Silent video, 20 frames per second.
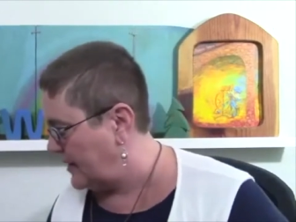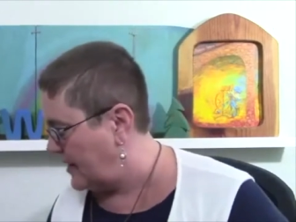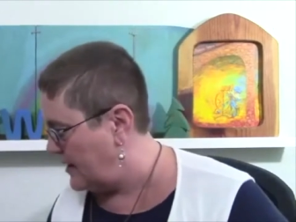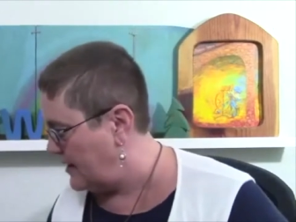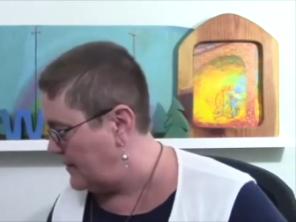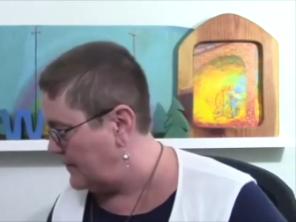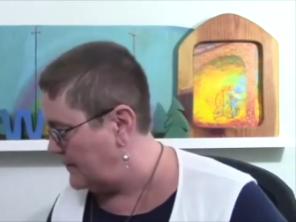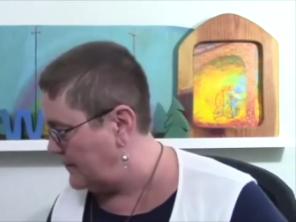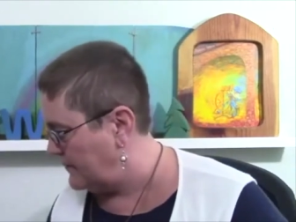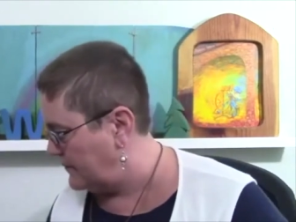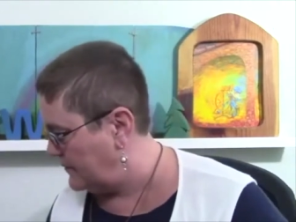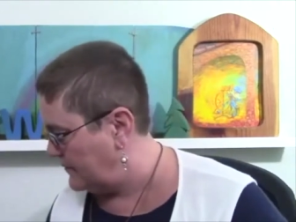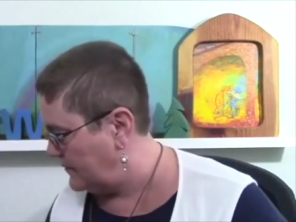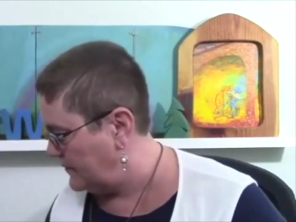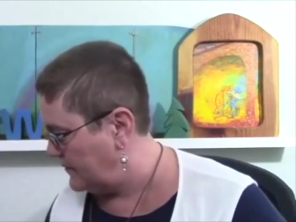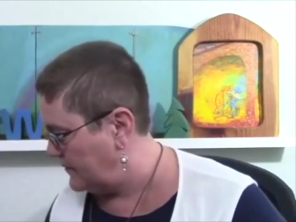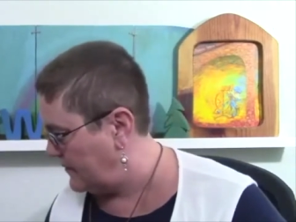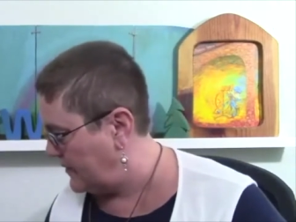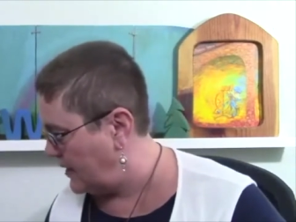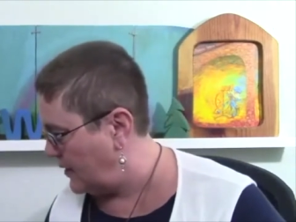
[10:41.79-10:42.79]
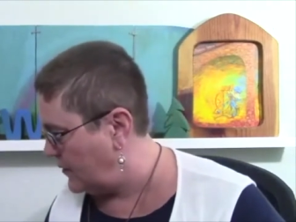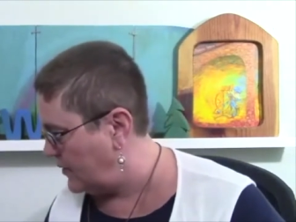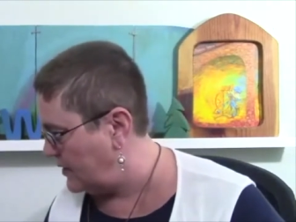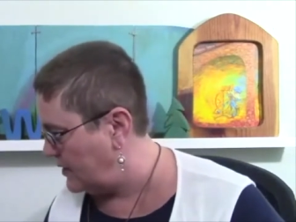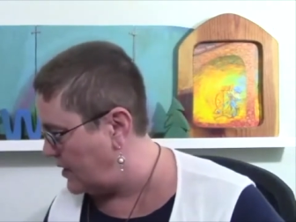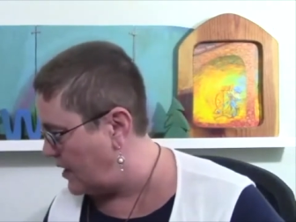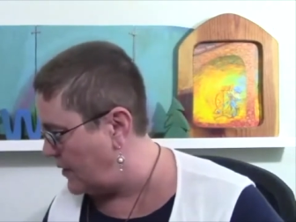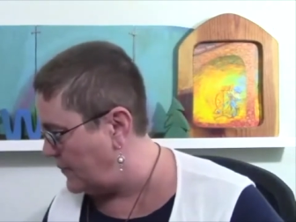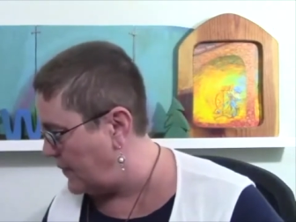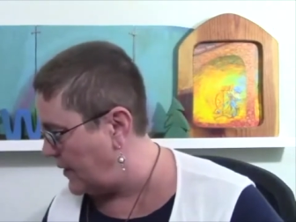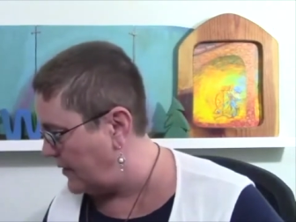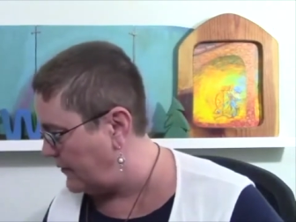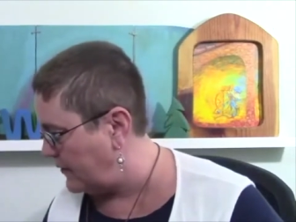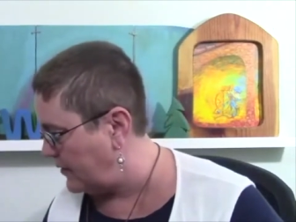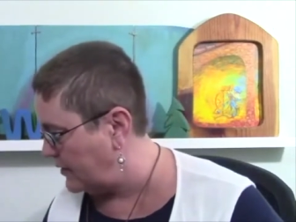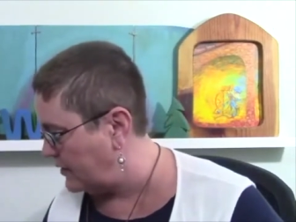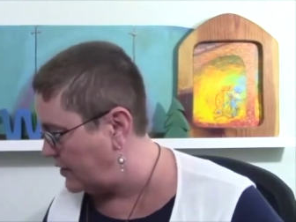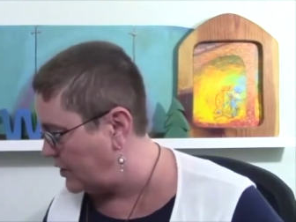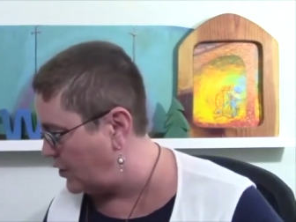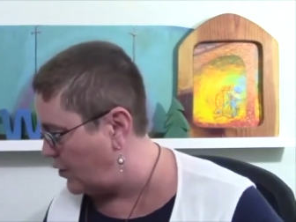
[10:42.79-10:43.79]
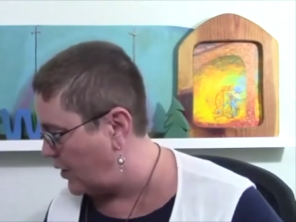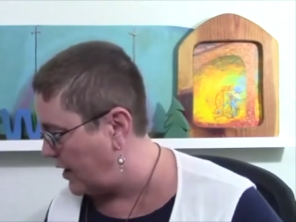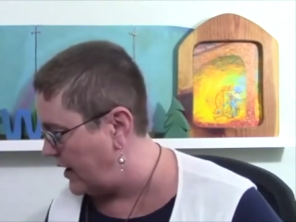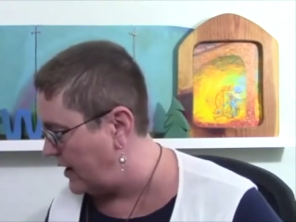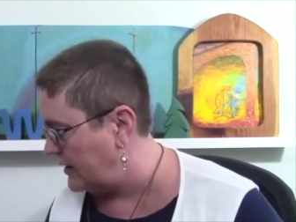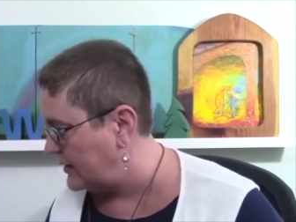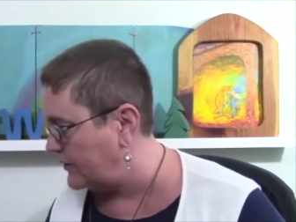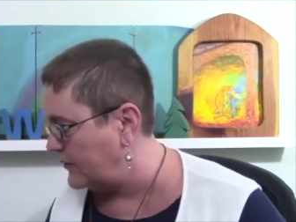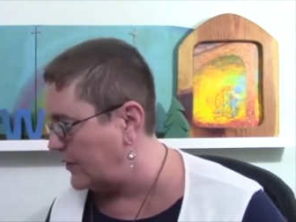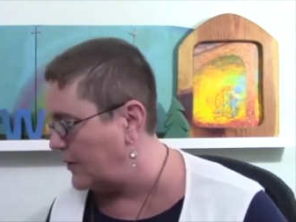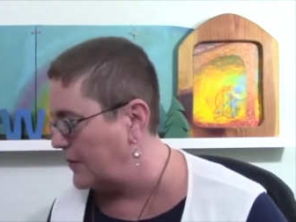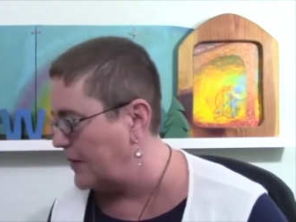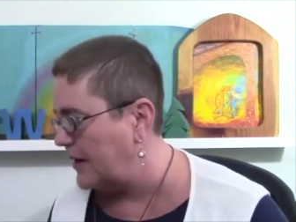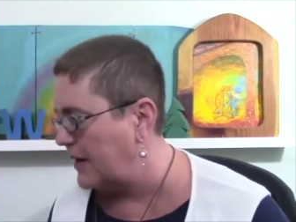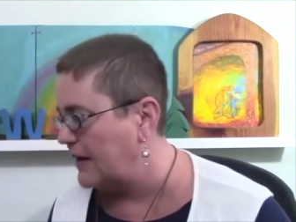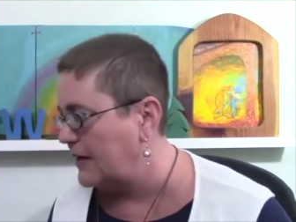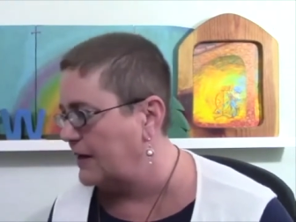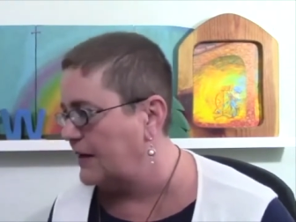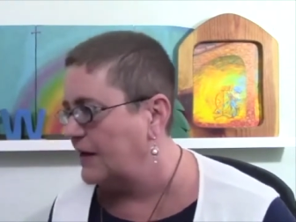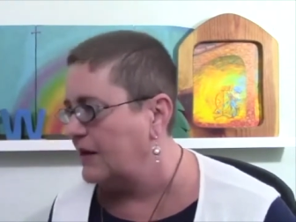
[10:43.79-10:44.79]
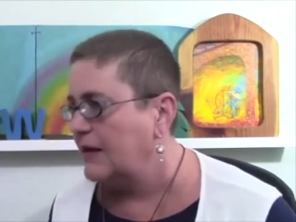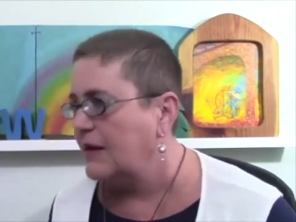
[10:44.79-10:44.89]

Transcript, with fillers: Um, I wanted to hop back to crayons for a minute.